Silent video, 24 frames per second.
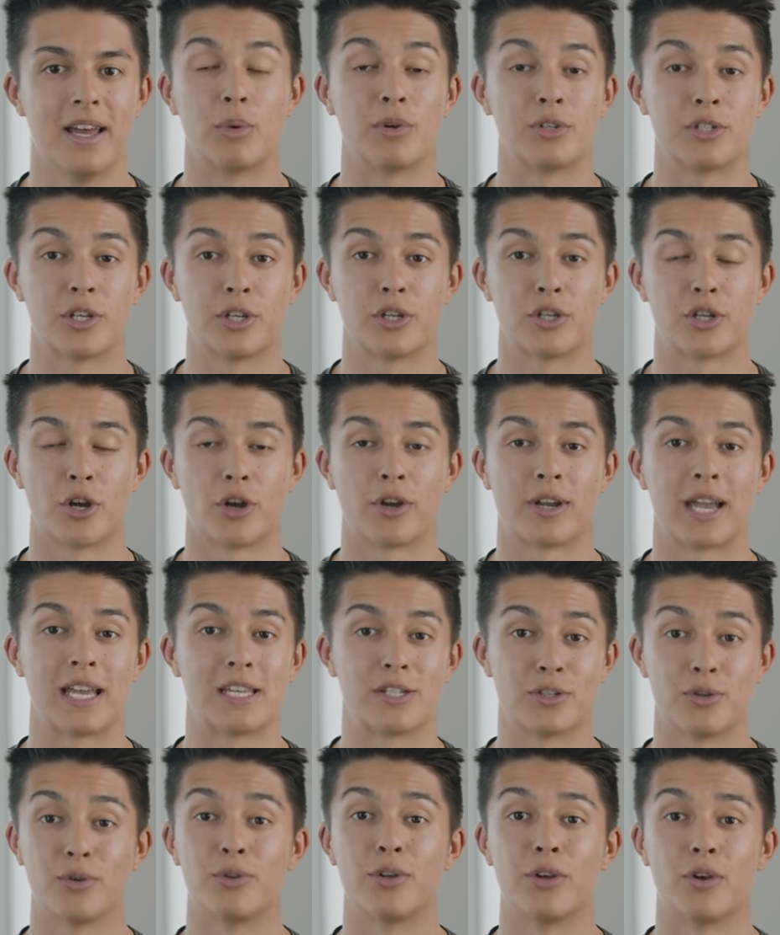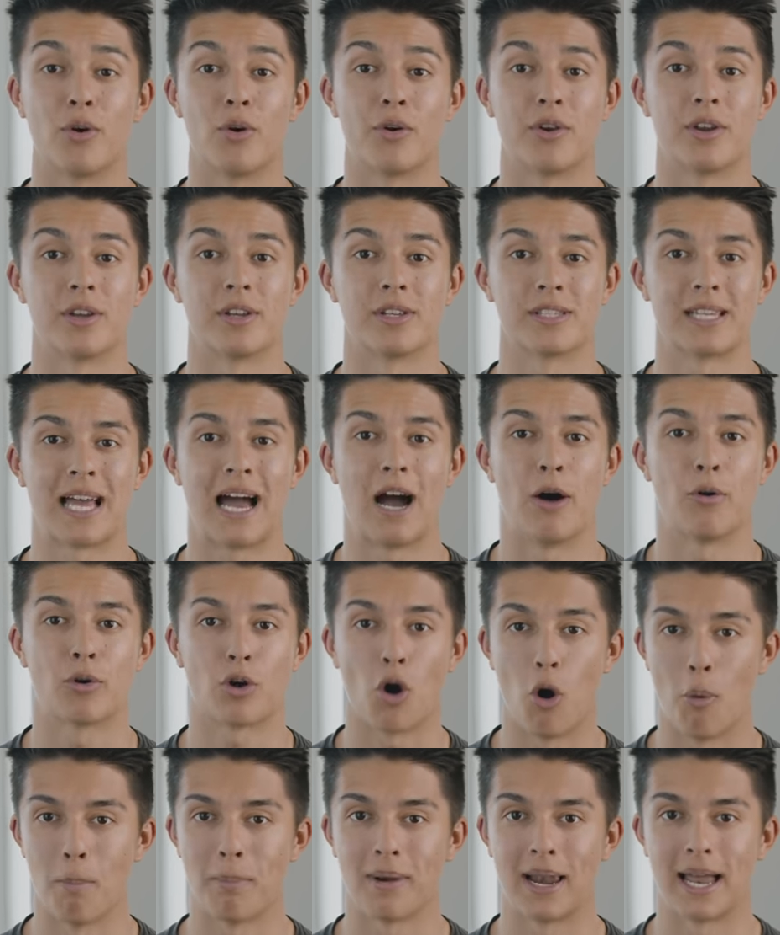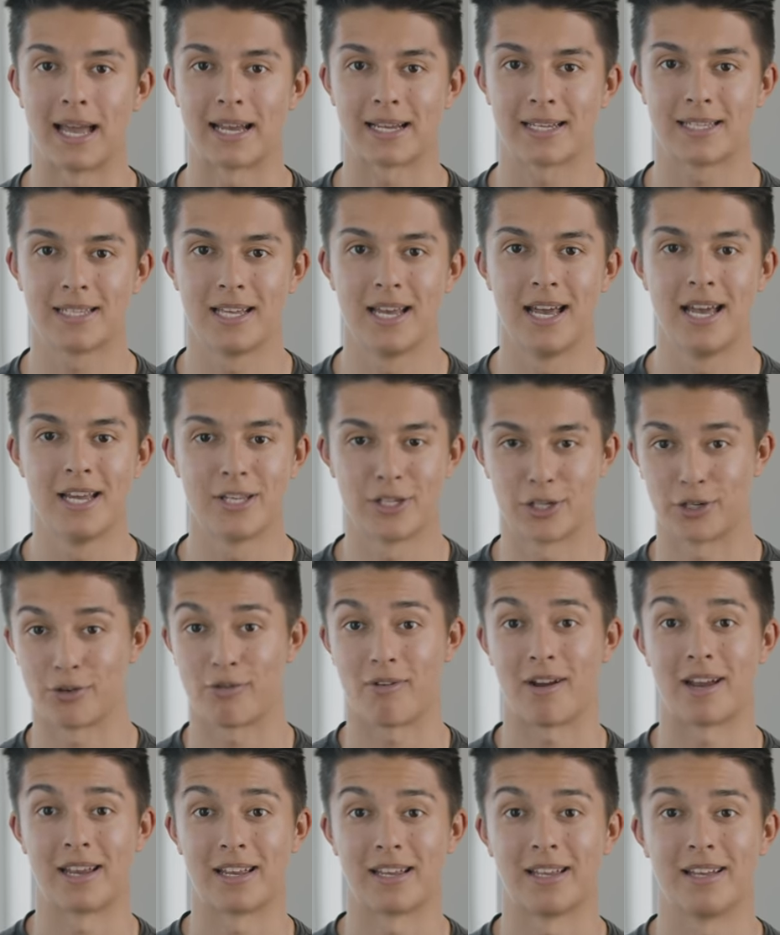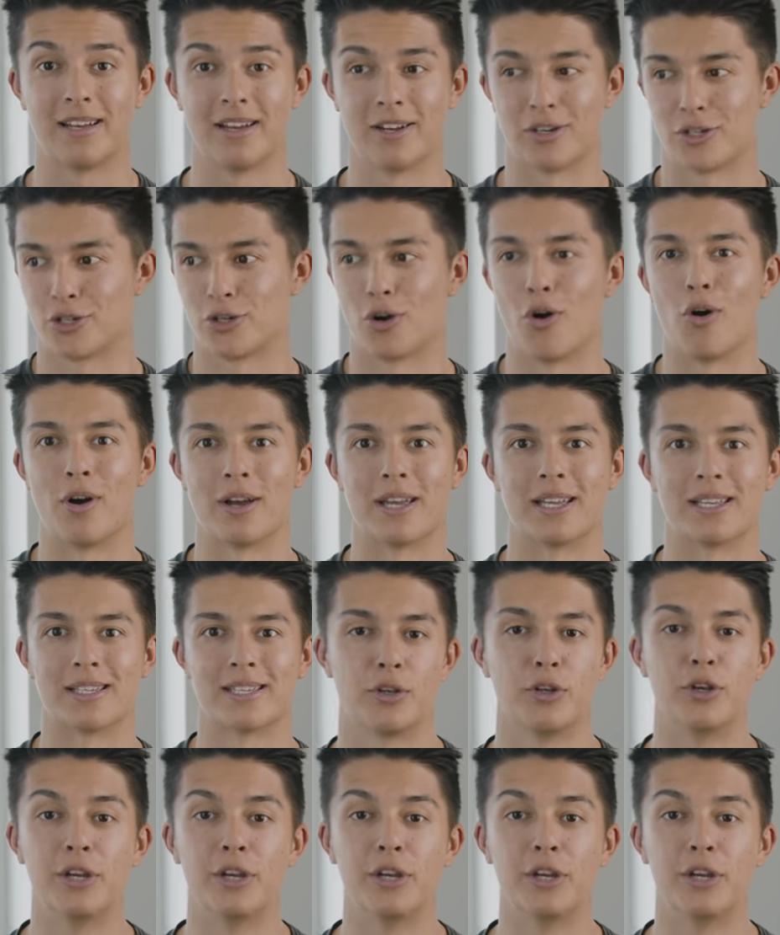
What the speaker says: We wanted to showcase to the audience how complex to create a shot is.